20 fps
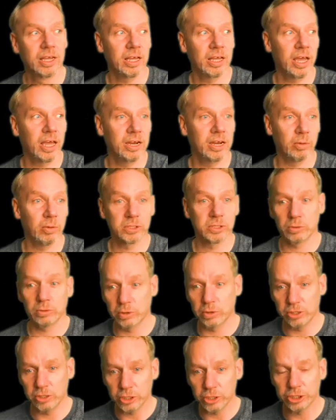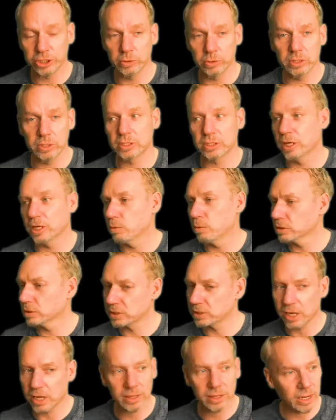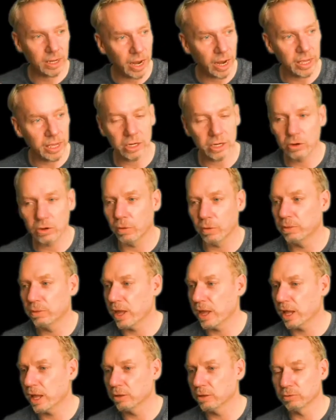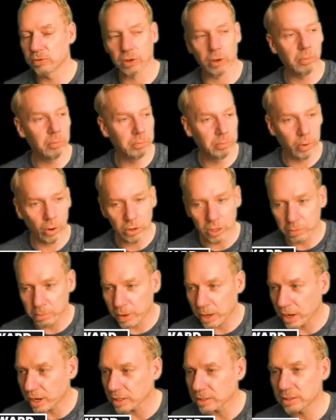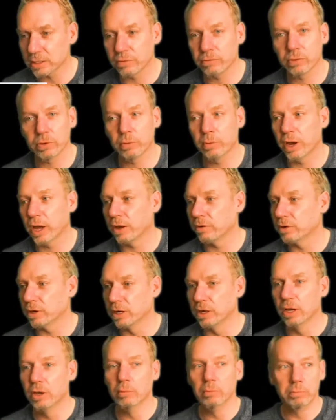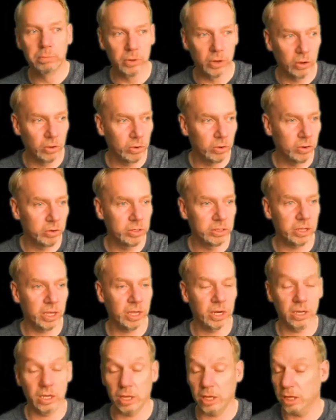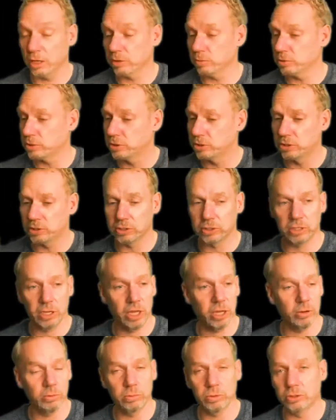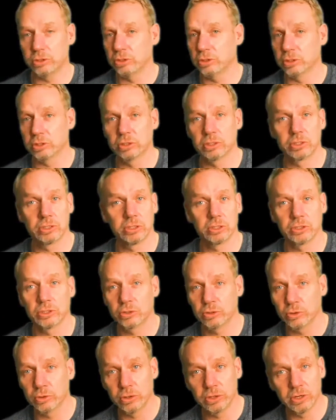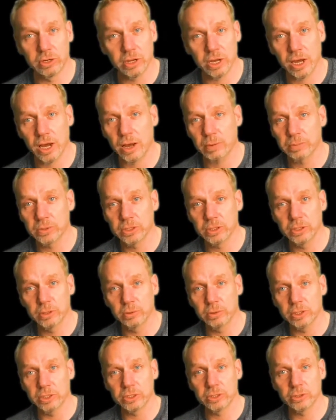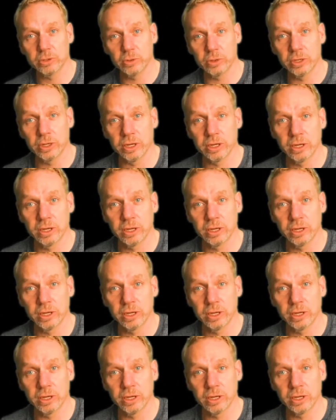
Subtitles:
And obviously when you shoot the scene, once they had the lighting on there, and there was like body parts everywhere and blood, and it was just stunning. Absolutely stunning.